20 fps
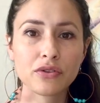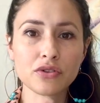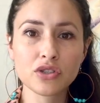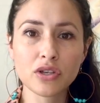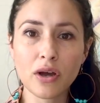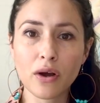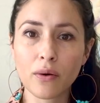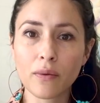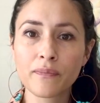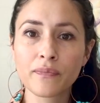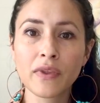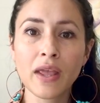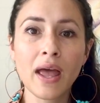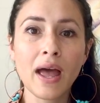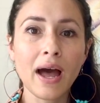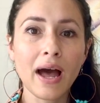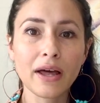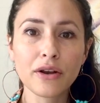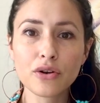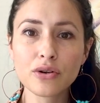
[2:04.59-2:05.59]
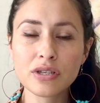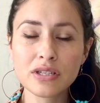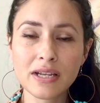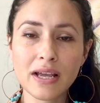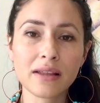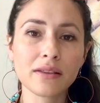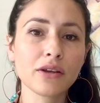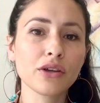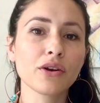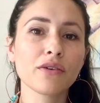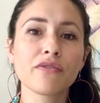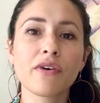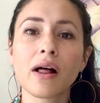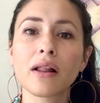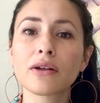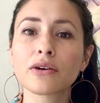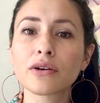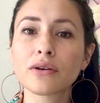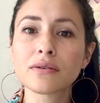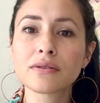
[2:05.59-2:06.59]
So understand that your
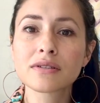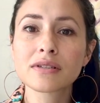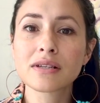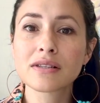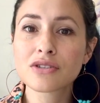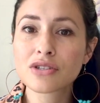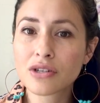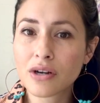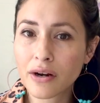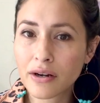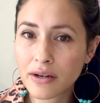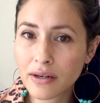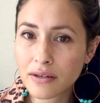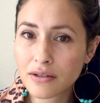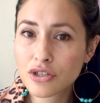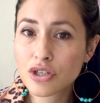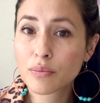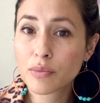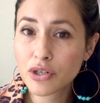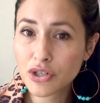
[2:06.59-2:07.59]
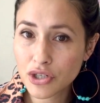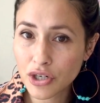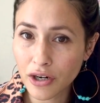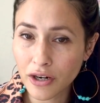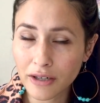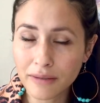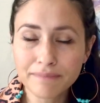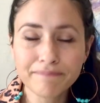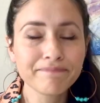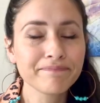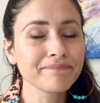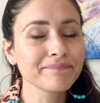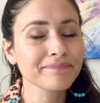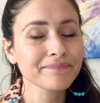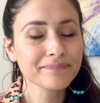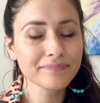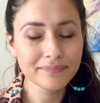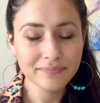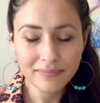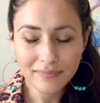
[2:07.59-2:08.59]
follicles can start to mature
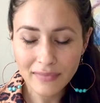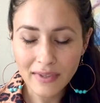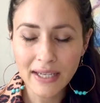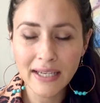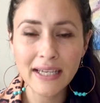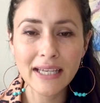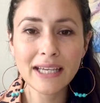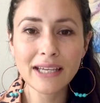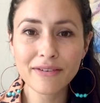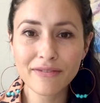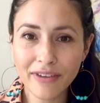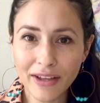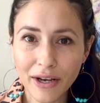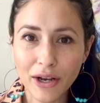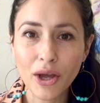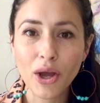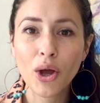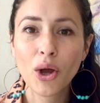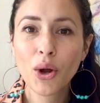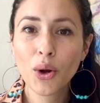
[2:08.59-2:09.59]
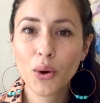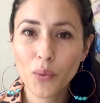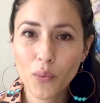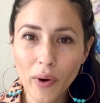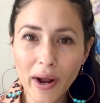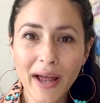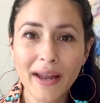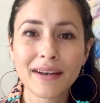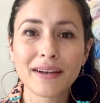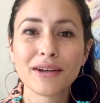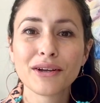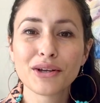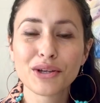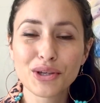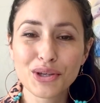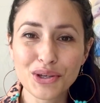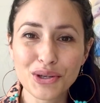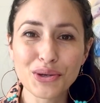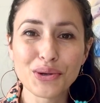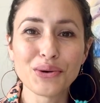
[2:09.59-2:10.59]
even when
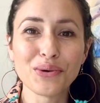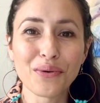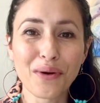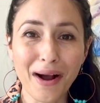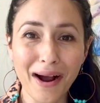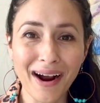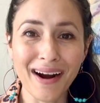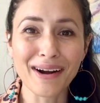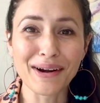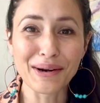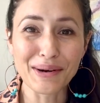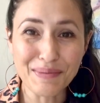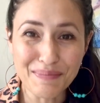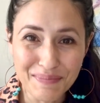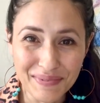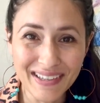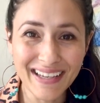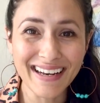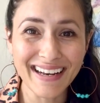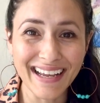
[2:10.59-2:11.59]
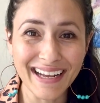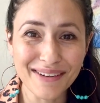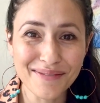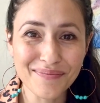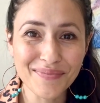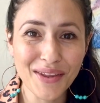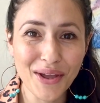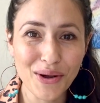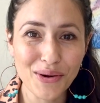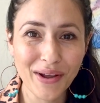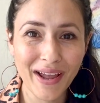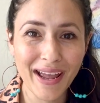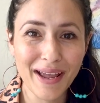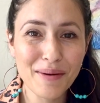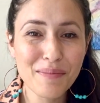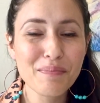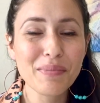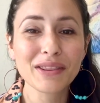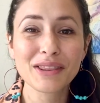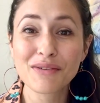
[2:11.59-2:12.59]
you are bleeding,
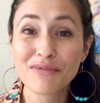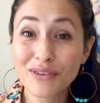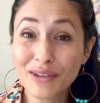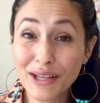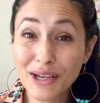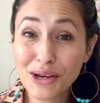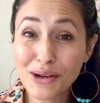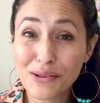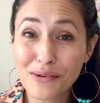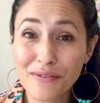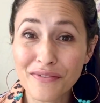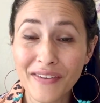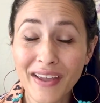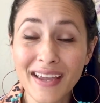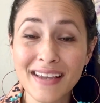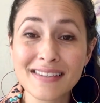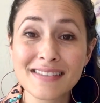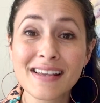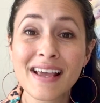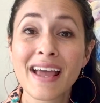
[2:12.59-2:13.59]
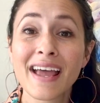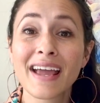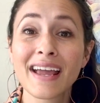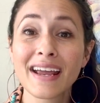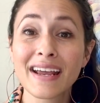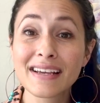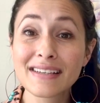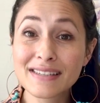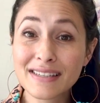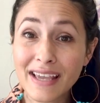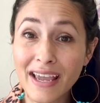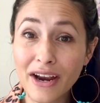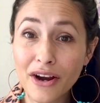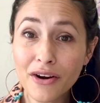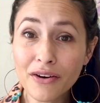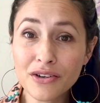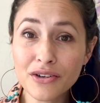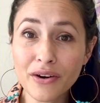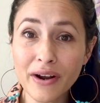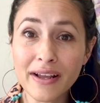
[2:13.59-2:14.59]
okay? But the follicular phase is
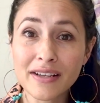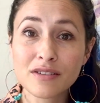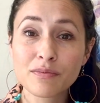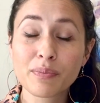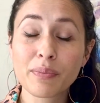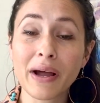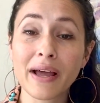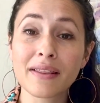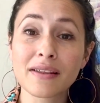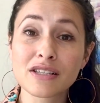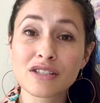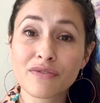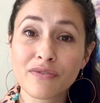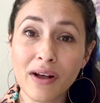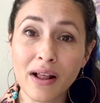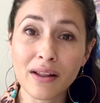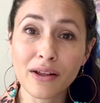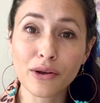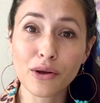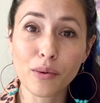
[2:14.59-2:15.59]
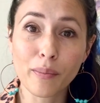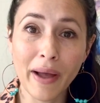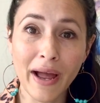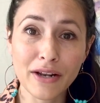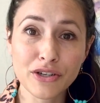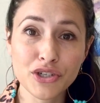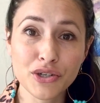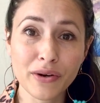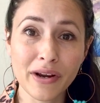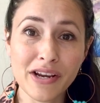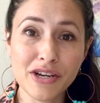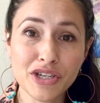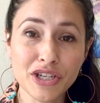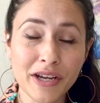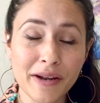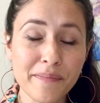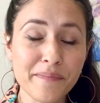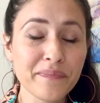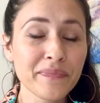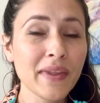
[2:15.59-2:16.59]
characterized by this follicle
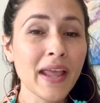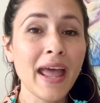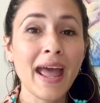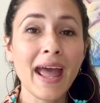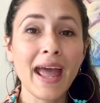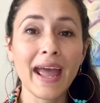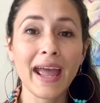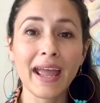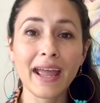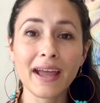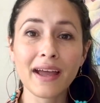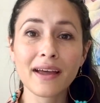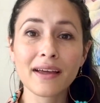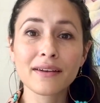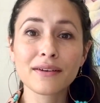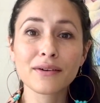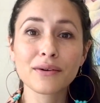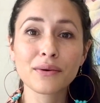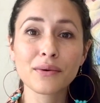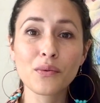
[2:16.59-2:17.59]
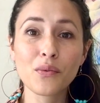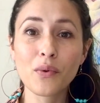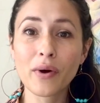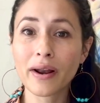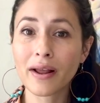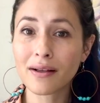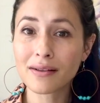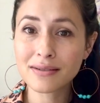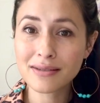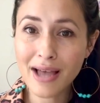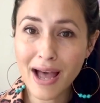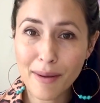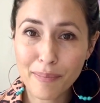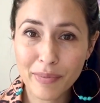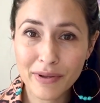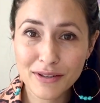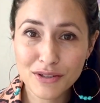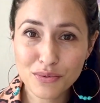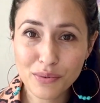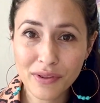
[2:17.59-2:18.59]
maturation. And what else
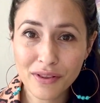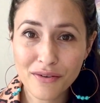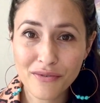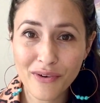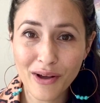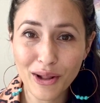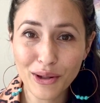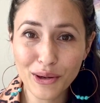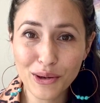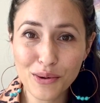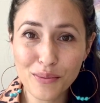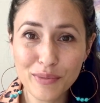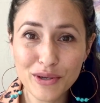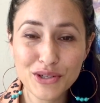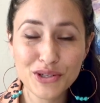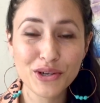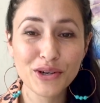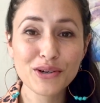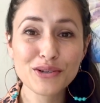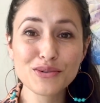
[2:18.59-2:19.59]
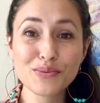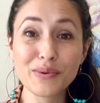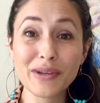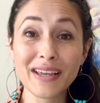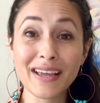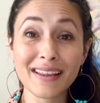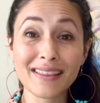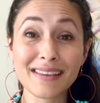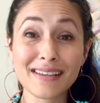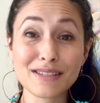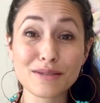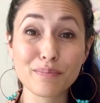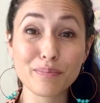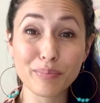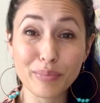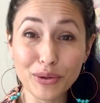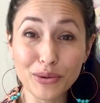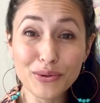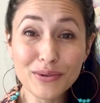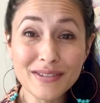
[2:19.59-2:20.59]
happens when the follicle matures? We get this
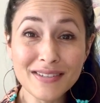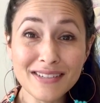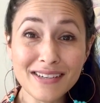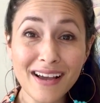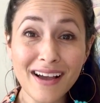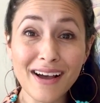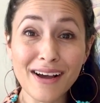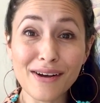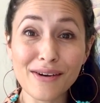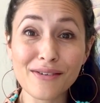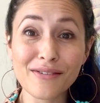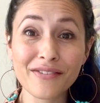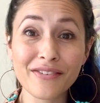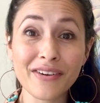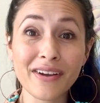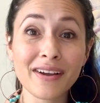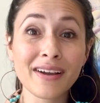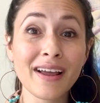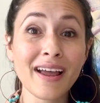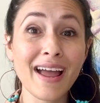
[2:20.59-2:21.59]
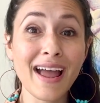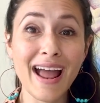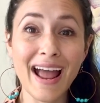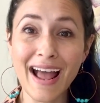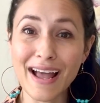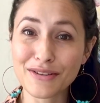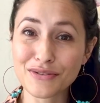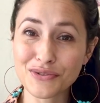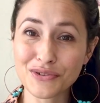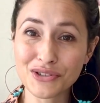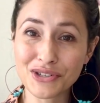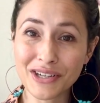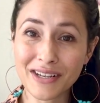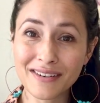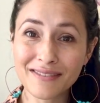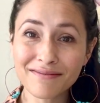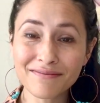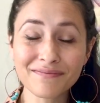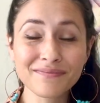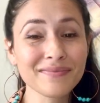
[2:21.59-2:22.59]
boost of
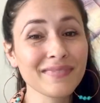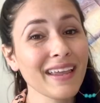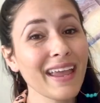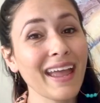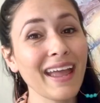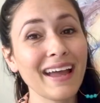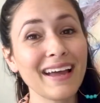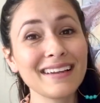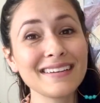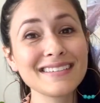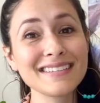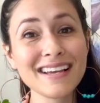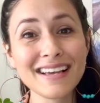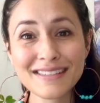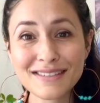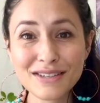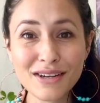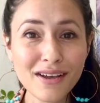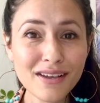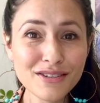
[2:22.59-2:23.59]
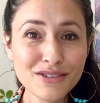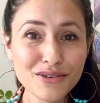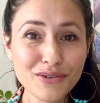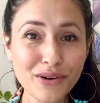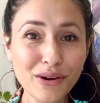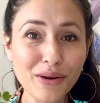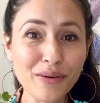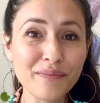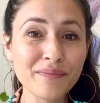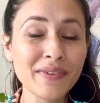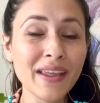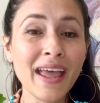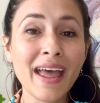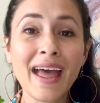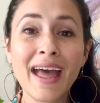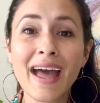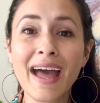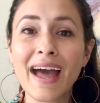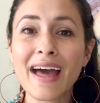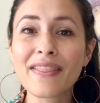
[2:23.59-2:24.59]
estrogen and testosterone.
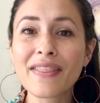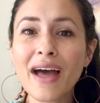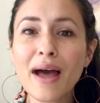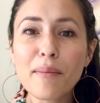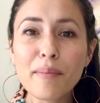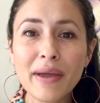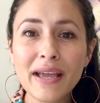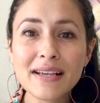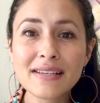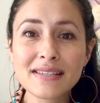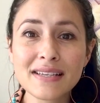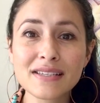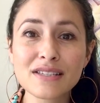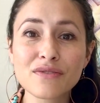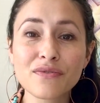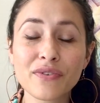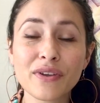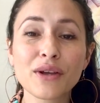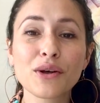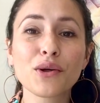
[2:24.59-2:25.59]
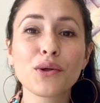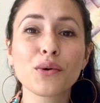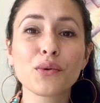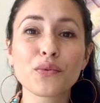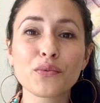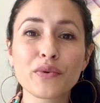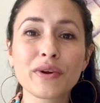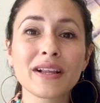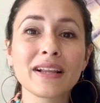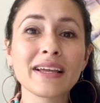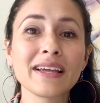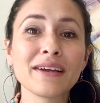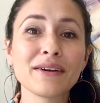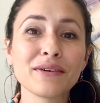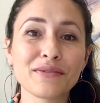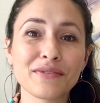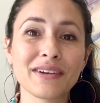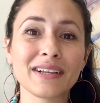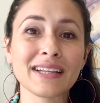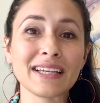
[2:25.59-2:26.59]
And that makes us feel
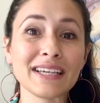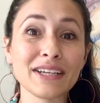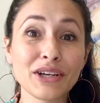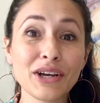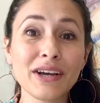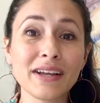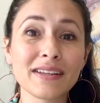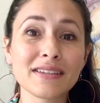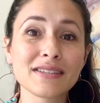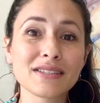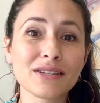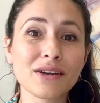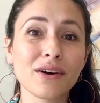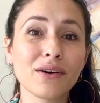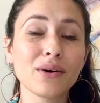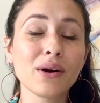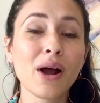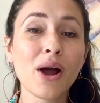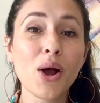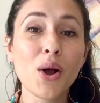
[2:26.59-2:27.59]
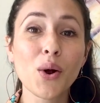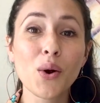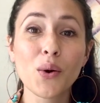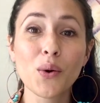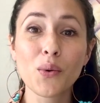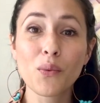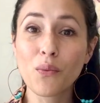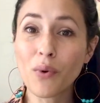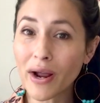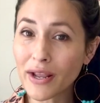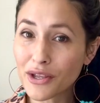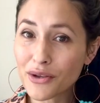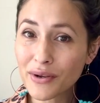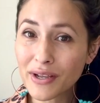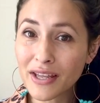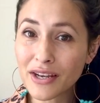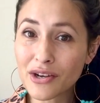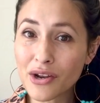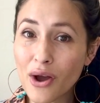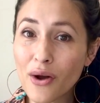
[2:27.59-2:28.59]
really, really good. So what you
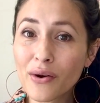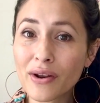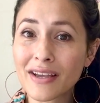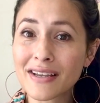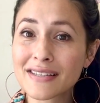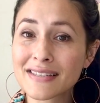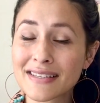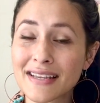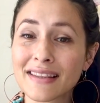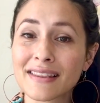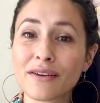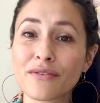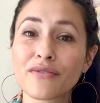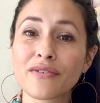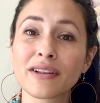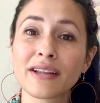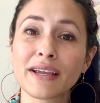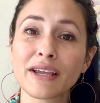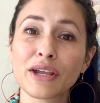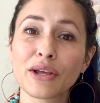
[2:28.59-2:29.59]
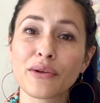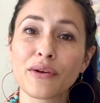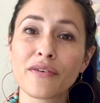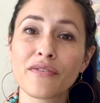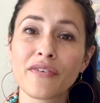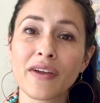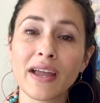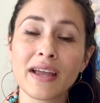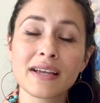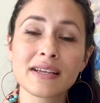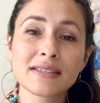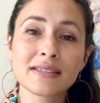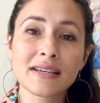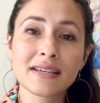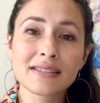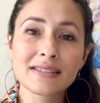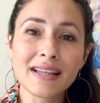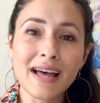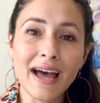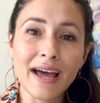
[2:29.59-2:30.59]
can notice in the follicular phase
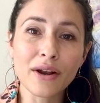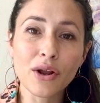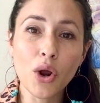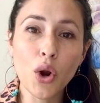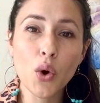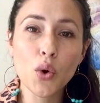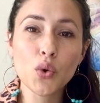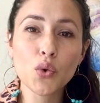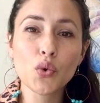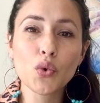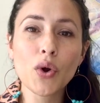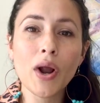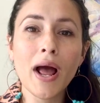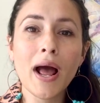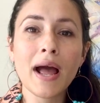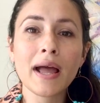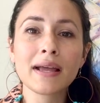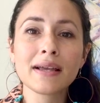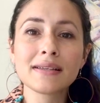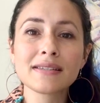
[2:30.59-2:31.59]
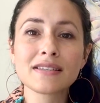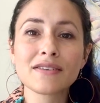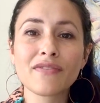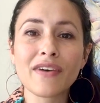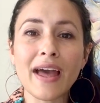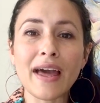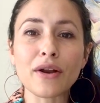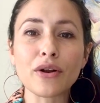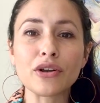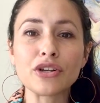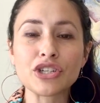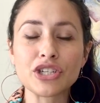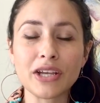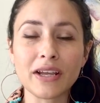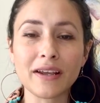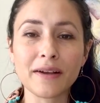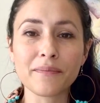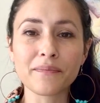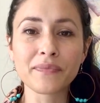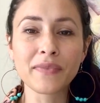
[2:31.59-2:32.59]
is that rise of energy.